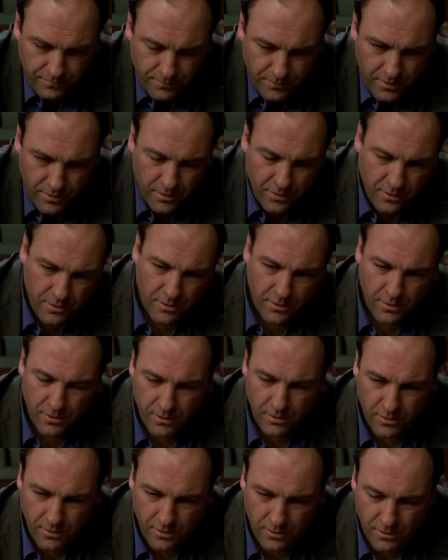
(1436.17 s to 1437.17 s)
at least
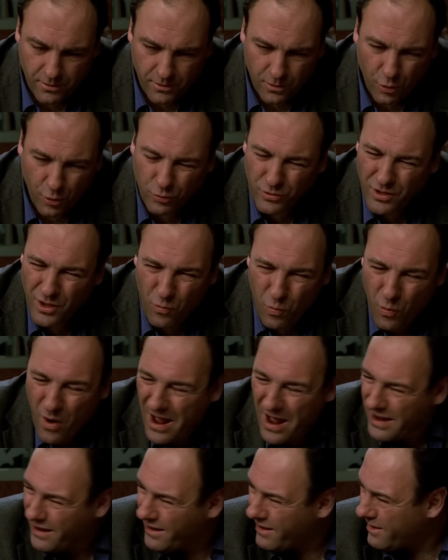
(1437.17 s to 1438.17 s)
contemplated censoring Tony
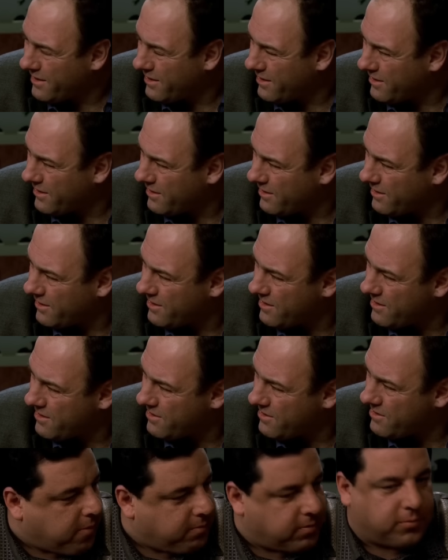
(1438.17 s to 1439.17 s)
murdering Febby
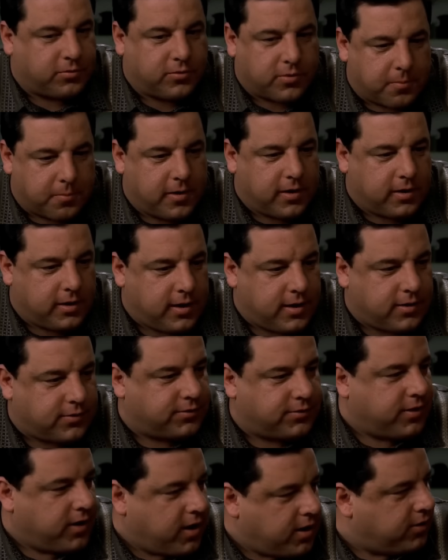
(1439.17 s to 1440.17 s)
when it first
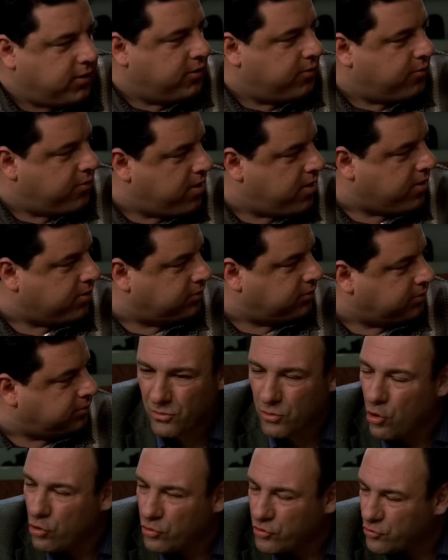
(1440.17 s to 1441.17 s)
aired on February
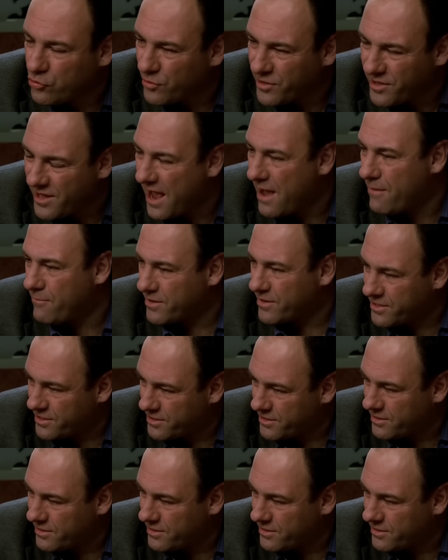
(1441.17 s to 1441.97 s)
7, 1999.